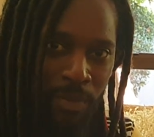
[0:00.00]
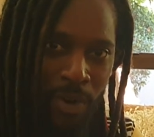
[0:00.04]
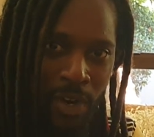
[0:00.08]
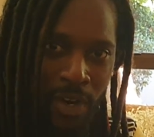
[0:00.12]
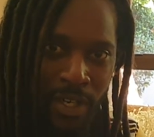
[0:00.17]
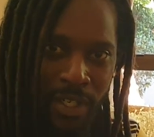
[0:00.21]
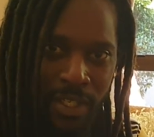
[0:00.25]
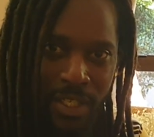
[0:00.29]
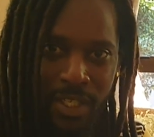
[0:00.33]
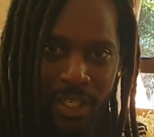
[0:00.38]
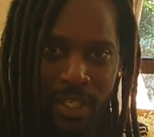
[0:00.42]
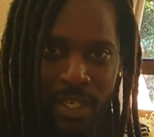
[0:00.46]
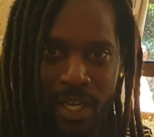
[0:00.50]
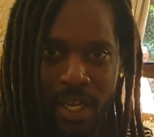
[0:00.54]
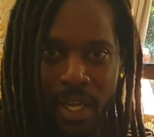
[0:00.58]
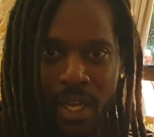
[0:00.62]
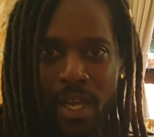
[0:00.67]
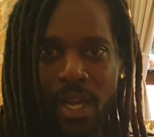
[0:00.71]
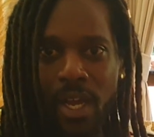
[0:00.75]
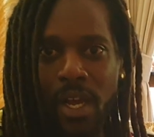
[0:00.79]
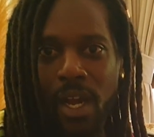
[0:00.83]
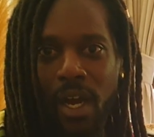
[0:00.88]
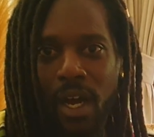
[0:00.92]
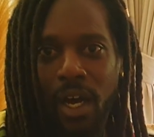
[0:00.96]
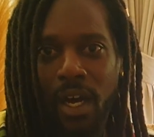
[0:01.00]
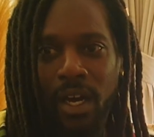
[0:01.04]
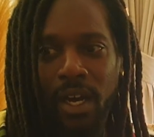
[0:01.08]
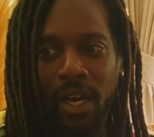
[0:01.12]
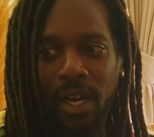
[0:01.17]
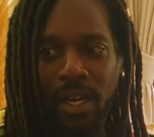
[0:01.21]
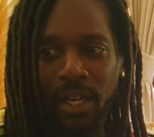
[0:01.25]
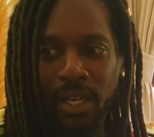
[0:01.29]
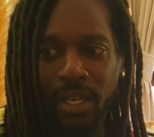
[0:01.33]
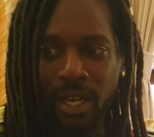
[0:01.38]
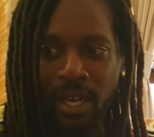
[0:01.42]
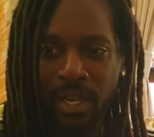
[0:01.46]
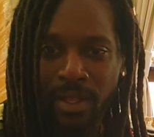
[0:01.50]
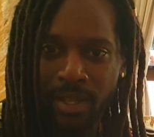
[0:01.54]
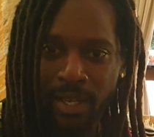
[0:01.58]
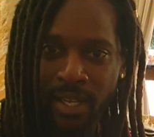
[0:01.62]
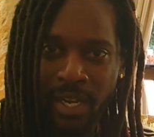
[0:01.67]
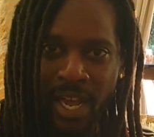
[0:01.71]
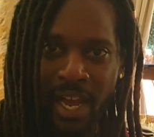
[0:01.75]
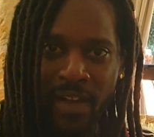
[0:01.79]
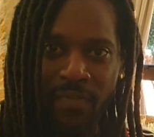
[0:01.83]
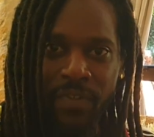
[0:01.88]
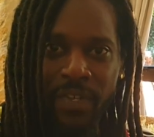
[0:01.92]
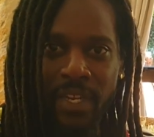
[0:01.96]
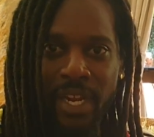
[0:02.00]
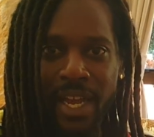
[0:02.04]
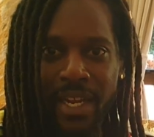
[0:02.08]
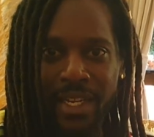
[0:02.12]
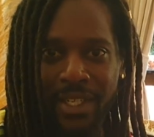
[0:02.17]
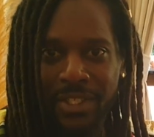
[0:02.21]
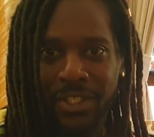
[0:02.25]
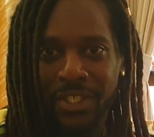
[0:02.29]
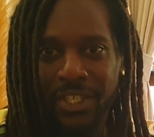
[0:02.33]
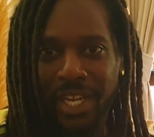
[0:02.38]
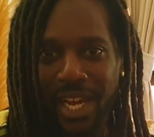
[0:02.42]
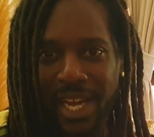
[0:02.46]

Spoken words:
March. And then after that is